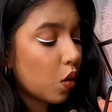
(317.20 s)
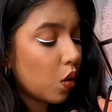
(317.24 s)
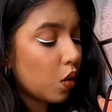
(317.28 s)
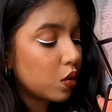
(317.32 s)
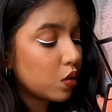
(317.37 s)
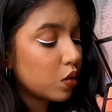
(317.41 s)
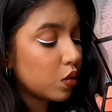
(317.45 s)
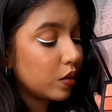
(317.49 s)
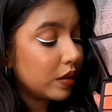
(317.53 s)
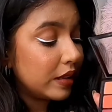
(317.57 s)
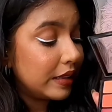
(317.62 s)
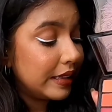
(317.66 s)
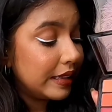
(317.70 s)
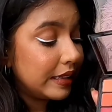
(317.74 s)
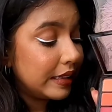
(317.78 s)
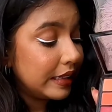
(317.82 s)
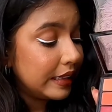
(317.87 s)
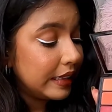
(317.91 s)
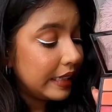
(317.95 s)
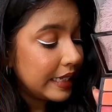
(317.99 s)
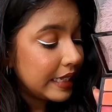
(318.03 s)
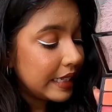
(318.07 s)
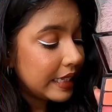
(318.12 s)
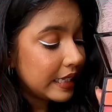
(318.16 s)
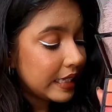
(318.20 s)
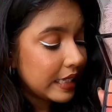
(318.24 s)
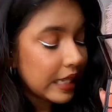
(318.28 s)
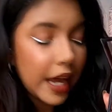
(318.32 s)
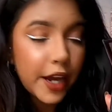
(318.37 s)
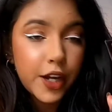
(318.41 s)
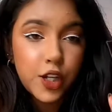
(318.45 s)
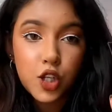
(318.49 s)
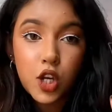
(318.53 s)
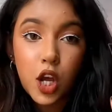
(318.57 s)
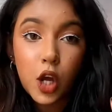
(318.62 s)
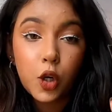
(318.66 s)
Also, this
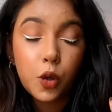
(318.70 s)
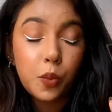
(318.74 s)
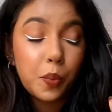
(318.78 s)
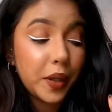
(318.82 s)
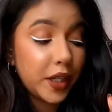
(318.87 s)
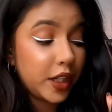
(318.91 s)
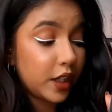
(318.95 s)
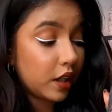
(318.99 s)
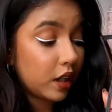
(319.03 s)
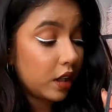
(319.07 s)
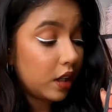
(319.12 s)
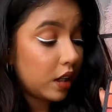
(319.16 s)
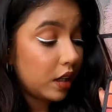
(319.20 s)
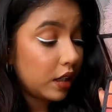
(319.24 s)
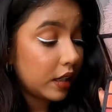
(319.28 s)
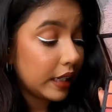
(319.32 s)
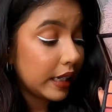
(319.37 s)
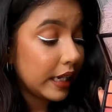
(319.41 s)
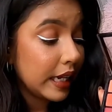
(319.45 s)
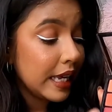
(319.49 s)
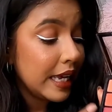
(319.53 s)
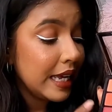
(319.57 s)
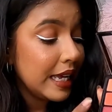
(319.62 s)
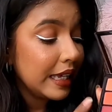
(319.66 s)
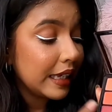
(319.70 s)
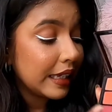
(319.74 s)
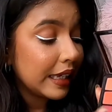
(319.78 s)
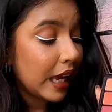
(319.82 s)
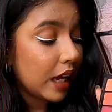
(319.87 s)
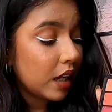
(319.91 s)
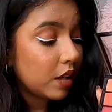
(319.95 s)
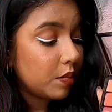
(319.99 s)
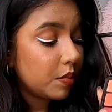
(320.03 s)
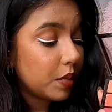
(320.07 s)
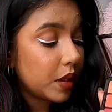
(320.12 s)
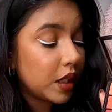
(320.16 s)
eyeshadow particularly
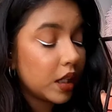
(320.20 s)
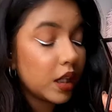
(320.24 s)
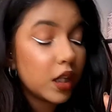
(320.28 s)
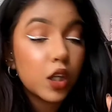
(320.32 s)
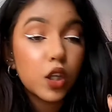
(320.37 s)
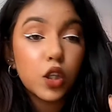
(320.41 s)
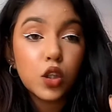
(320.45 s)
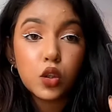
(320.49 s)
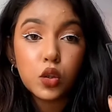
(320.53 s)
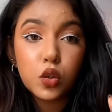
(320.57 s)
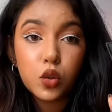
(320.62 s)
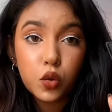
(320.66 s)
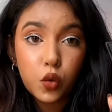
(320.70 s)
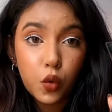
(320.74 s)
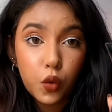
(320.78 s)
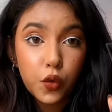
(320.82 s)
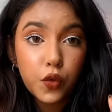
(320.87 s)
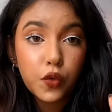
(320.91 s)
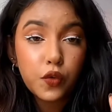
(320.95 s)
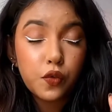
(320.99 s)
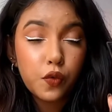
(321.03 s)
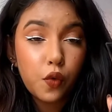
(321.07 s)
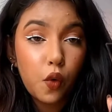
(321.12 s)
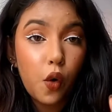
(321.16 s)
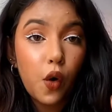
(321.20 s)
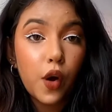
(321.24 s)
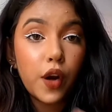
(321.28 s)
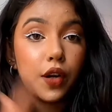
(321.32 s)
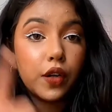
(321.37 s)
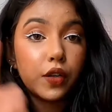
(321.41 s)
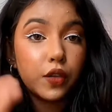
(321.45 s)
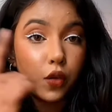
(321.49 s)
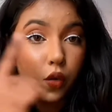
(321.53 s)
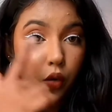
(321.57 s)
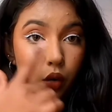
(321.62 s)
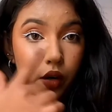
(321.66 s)
can be good for
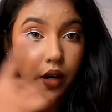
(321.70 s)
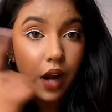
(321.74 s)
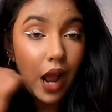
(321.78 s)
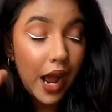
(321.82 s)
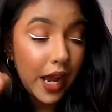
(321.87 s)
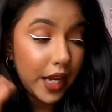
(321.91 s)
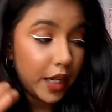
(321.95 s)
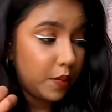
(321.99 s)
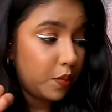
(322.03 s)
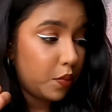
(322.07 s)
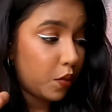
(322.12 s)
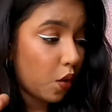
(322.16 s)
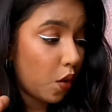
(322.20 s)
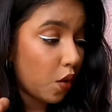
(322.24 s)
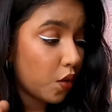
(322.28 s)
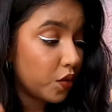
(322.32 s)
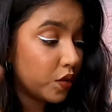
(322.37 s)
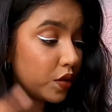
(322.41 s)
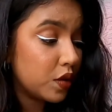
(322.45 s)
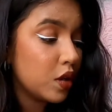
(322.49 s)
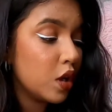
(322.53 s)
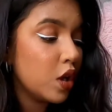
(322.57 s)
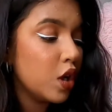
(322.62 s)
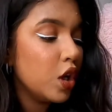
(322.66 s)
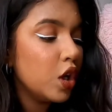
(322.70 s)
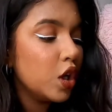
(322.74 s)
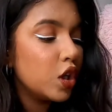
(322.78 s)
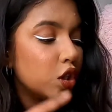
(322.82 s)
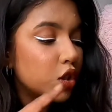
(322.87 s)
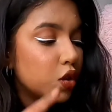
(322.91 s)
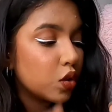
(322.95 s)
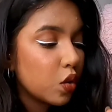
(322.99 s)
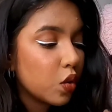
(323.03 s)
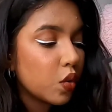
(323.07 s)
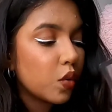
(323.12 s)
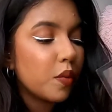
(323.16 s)
your eyebrows.
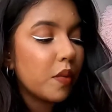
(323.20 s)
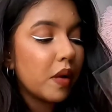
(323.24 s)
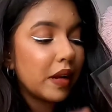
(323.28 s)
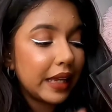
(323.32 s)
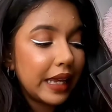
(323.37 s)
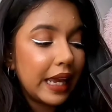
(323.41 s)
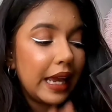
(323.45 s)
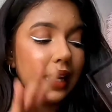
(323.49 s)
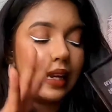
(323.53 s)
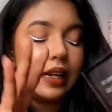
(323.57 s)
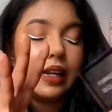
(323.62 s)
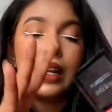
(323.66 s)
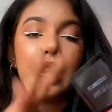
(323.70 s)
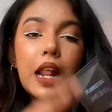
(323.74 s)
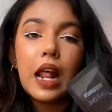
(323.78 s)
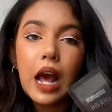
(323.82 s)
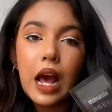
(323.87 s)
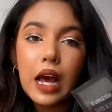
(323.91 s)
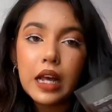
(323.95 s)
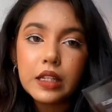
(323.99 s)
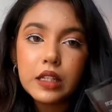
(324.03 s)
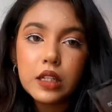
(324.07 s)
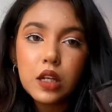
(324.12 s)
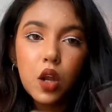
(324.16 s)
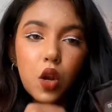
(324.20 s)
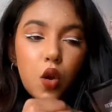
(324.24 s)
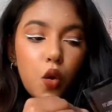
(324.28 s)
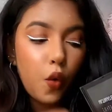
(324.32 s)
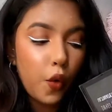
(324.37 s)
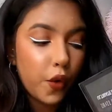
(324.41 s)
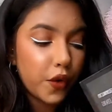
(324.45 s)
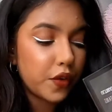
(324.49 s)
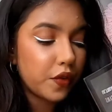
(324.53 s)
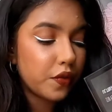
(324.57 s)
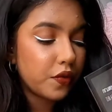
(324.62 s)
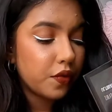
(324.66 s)
So again, it has a
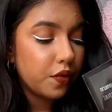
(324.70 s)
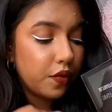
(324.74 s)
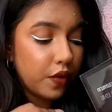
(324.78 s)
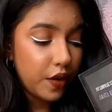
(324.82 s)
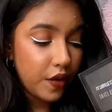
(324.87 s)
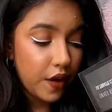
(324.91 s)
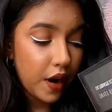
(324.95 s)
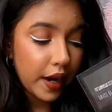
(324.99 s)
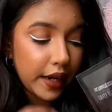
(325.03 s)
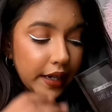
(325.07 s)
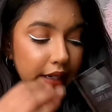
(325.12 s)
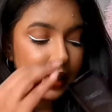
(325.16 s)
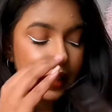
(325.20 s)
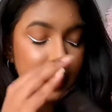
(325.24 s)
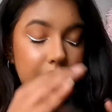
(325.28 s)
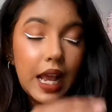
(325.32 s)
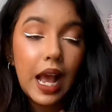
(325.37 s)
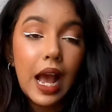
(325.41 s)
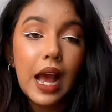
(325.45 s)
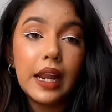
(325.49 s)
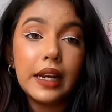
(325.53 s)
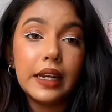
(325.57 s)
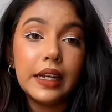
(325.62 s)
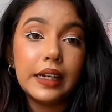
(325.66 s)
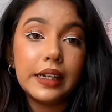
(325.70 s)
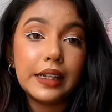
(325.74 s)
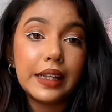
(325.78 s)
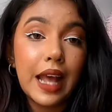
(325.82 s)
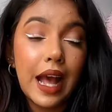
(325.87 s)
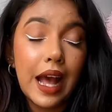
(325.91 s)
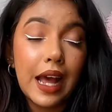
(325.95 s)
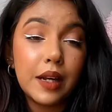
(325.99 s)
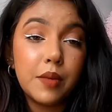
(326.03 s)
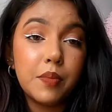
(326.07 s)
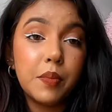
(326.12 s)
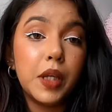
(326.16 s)
lot of variety and it
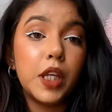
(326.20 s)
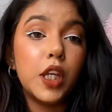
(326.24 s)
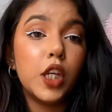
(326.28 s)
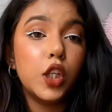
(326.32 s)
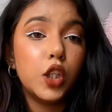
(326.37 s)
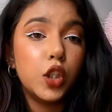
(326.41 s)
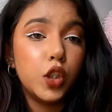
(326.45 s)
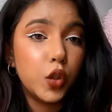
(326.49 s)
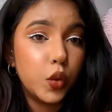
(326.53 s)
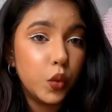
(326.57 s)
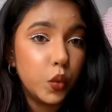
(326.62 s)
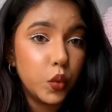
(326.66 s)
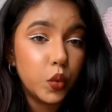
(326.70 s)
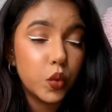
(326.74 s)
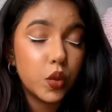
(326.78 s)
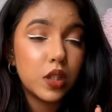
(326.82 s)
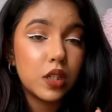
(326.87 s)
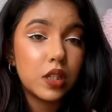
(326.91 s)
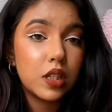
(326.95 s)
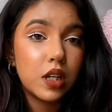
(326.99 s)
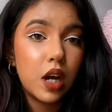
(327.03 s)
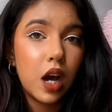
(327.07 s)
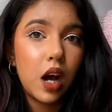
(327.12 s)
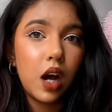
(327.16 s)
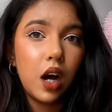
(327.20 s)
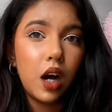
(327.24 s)
can be used